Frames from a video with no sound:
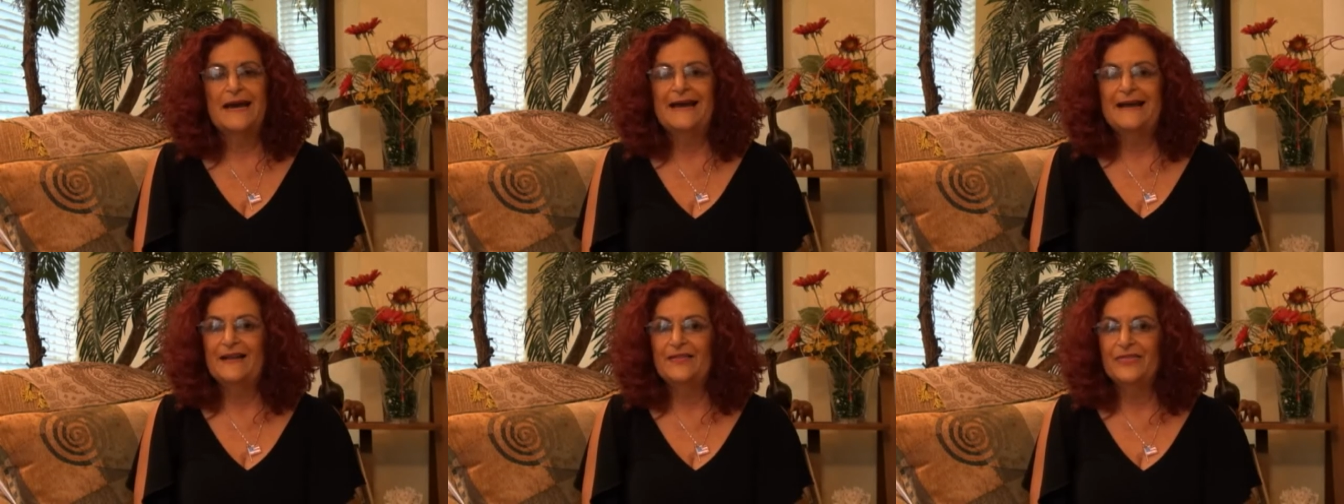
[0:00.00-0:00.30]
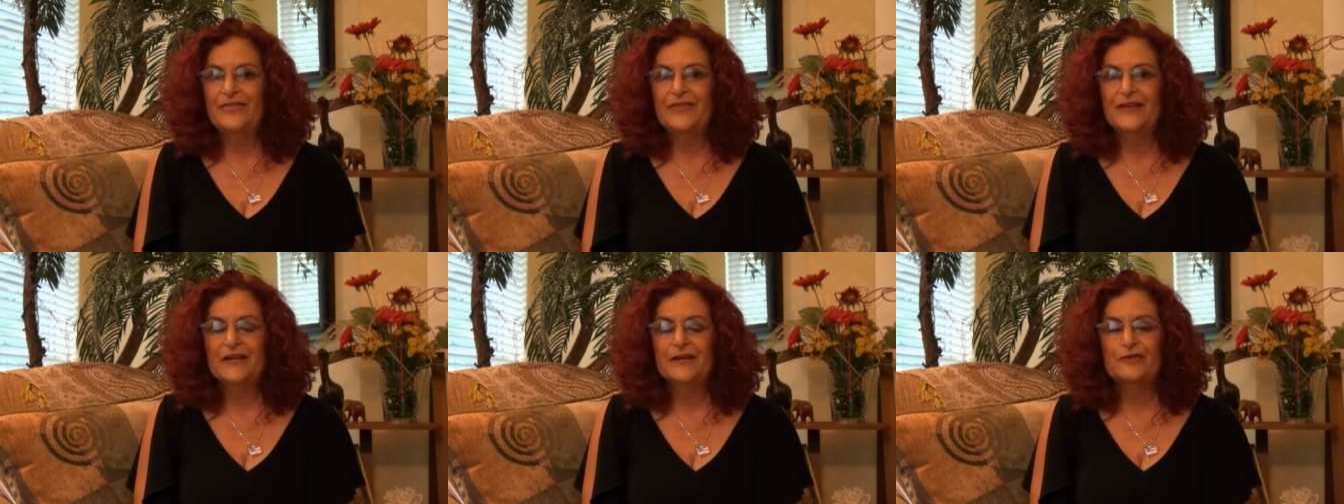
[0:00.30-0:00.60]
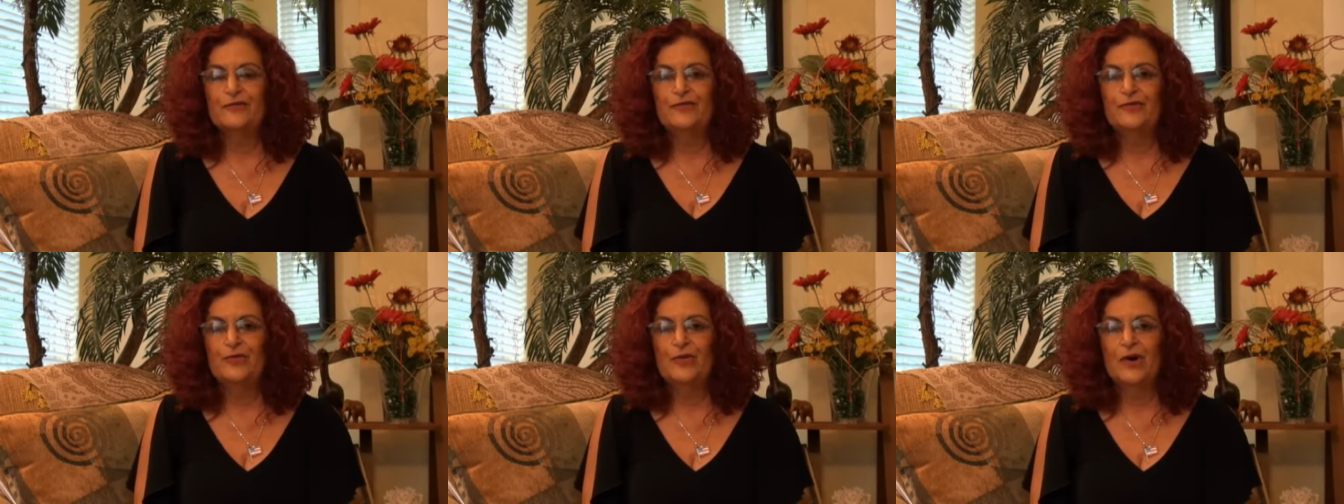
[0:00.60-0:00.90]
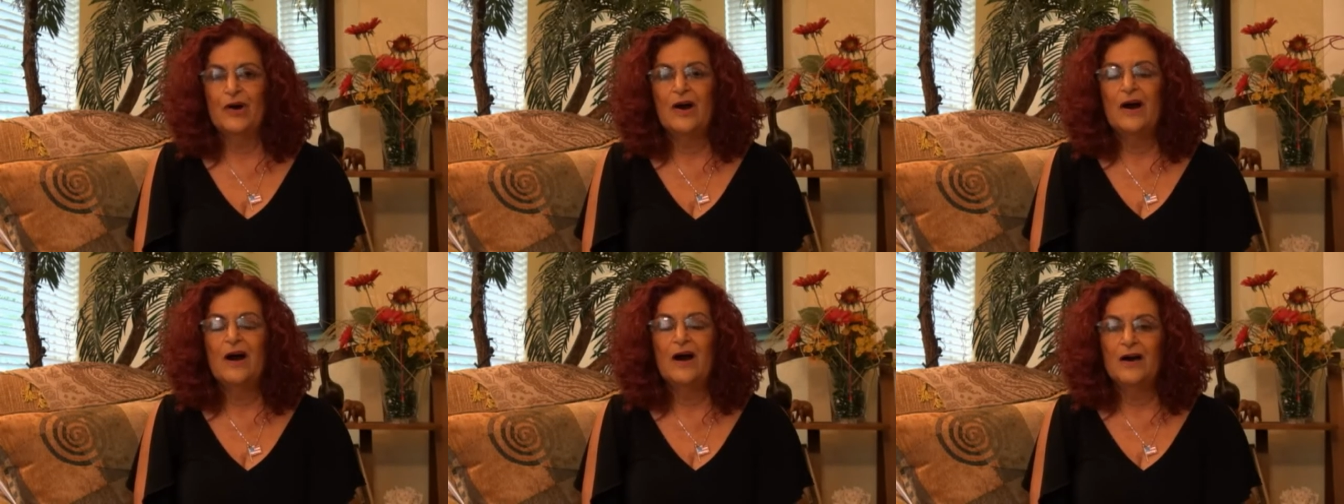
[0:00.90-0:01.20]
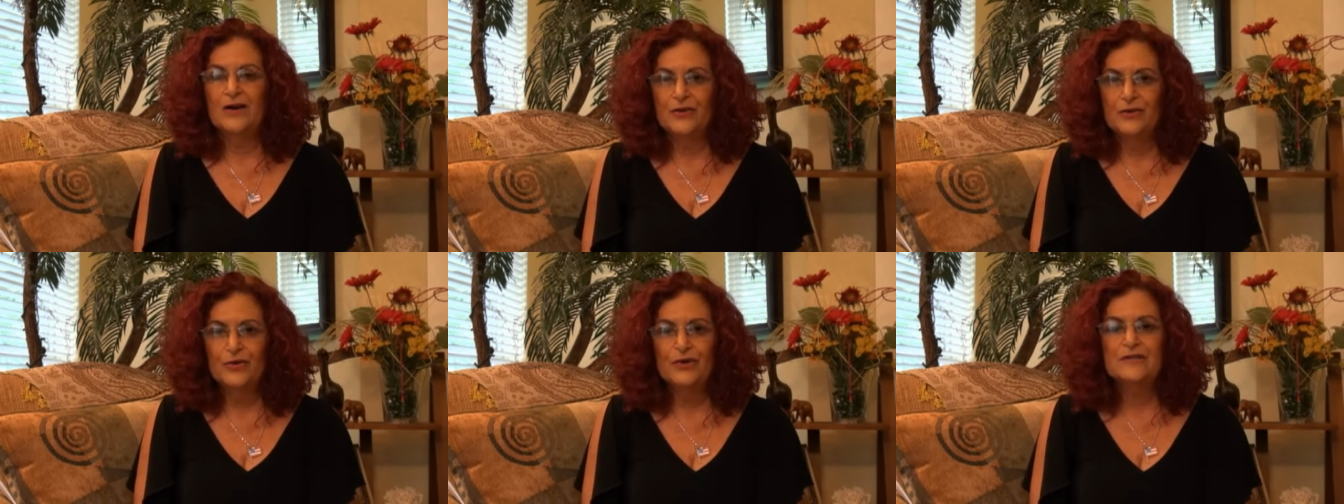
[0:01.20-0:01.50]
and therefore
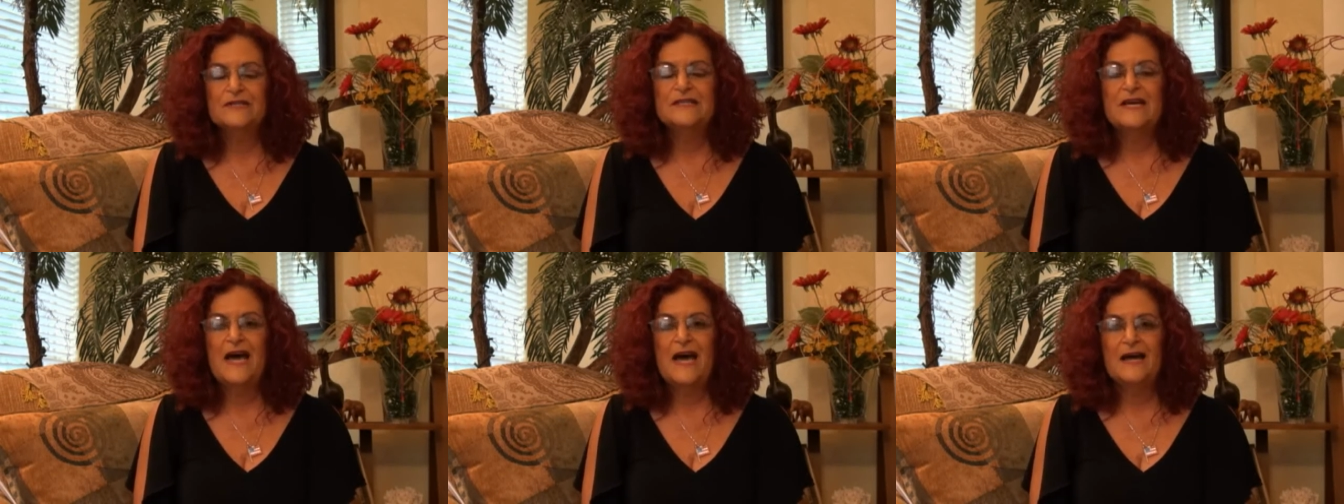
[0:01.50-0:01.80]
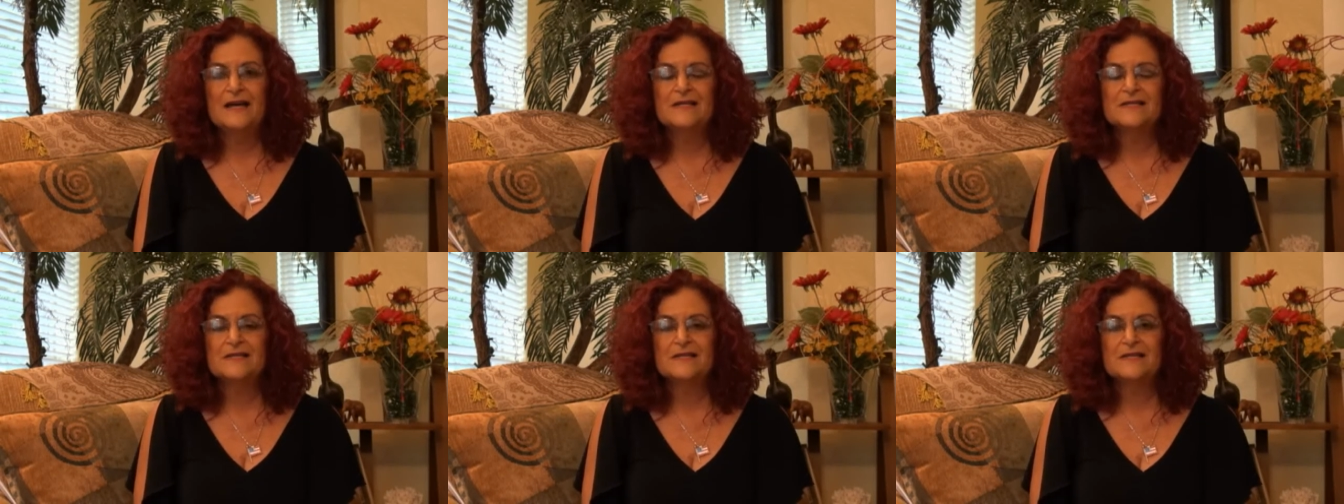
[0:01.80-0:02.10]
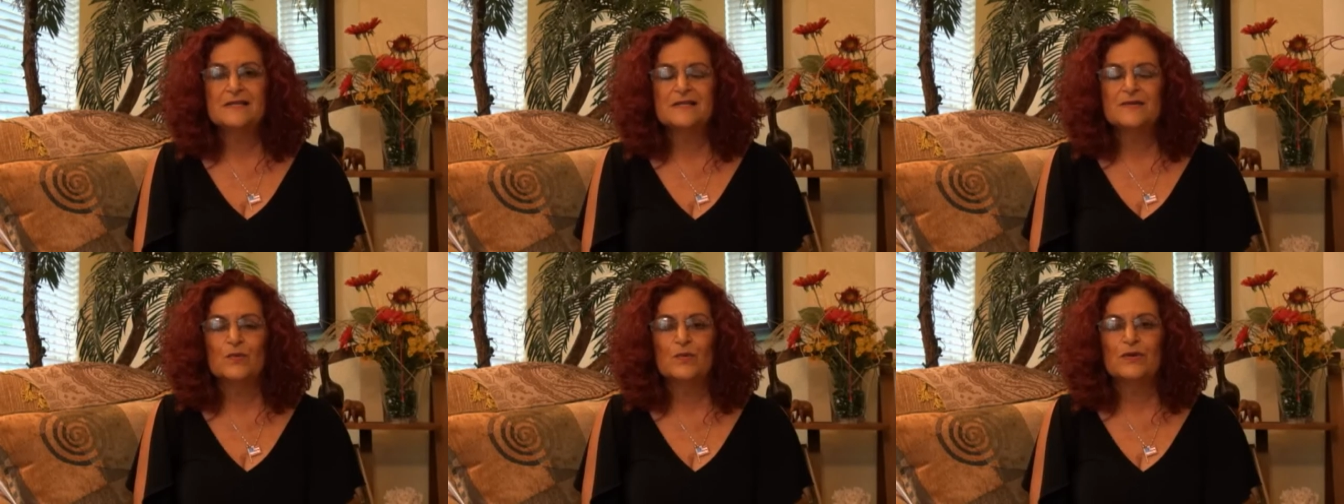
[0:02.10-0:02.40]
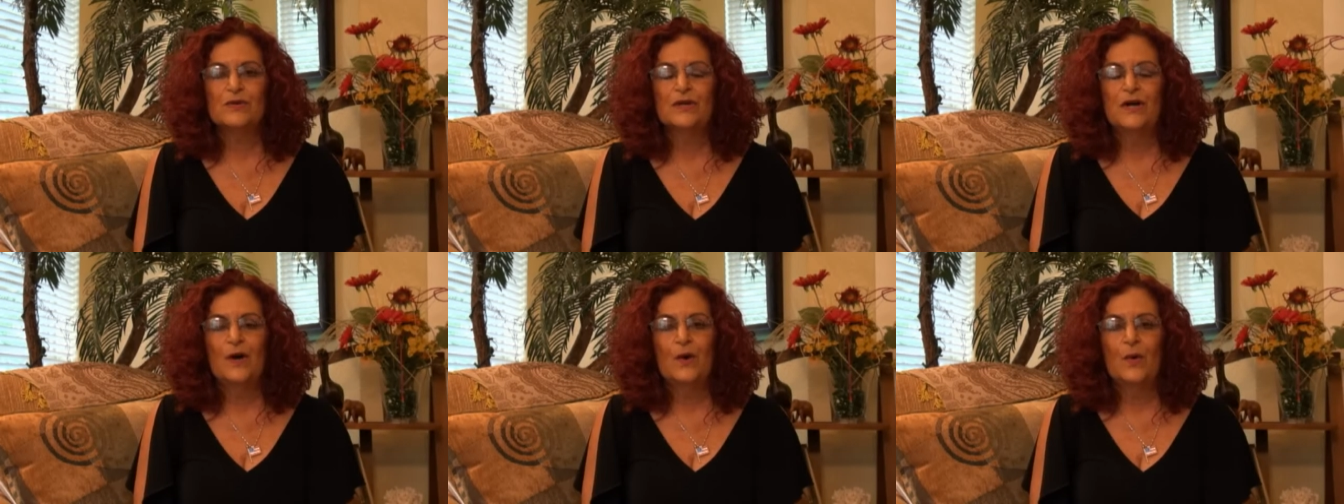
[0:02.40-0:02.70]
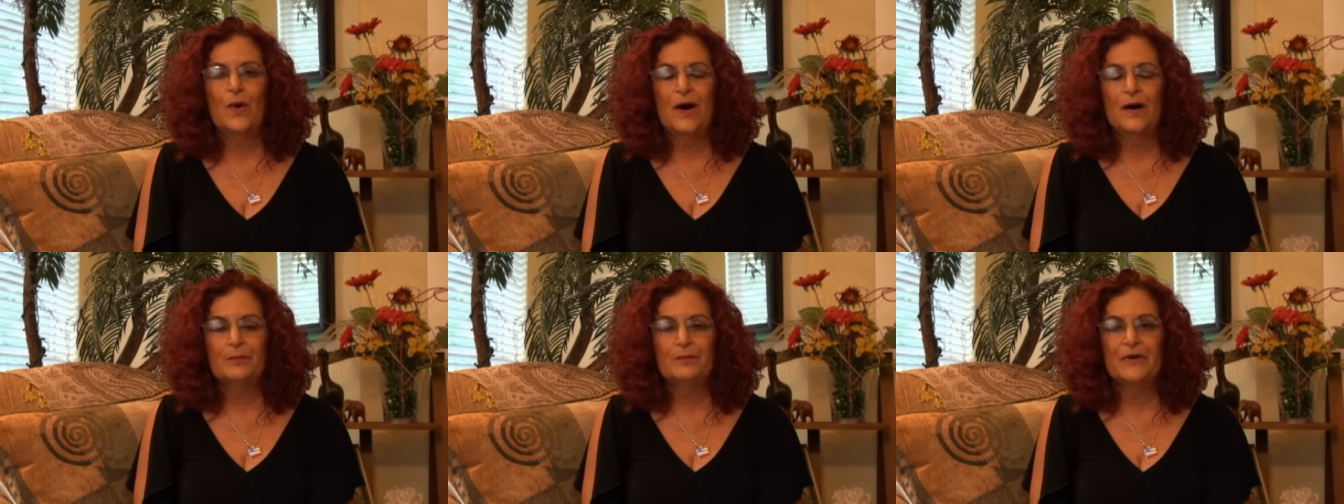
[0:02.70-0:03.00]
your taxes will
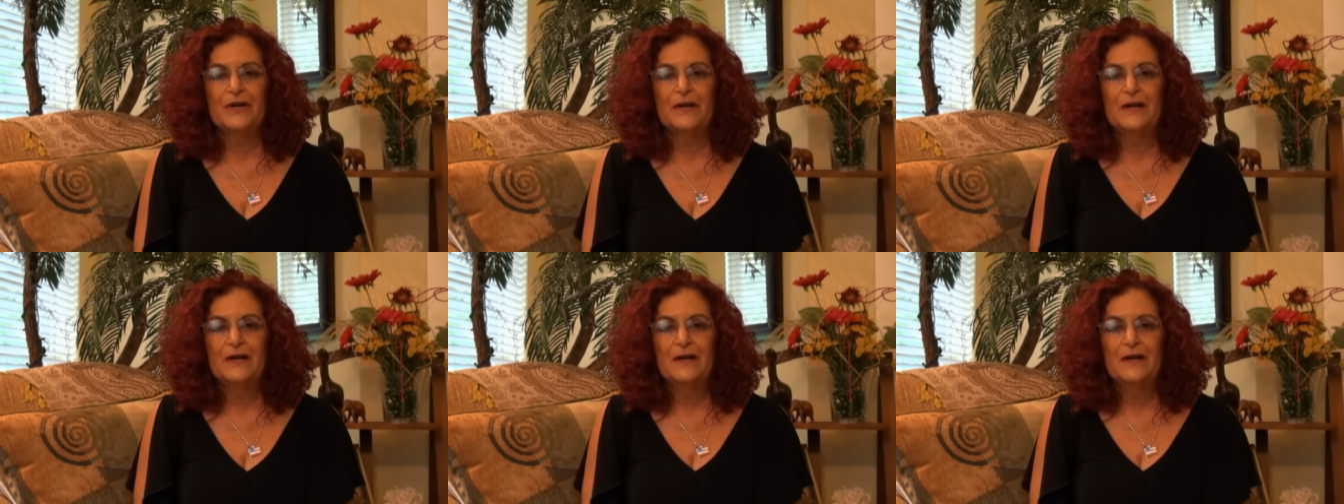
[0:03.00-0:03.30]
go up.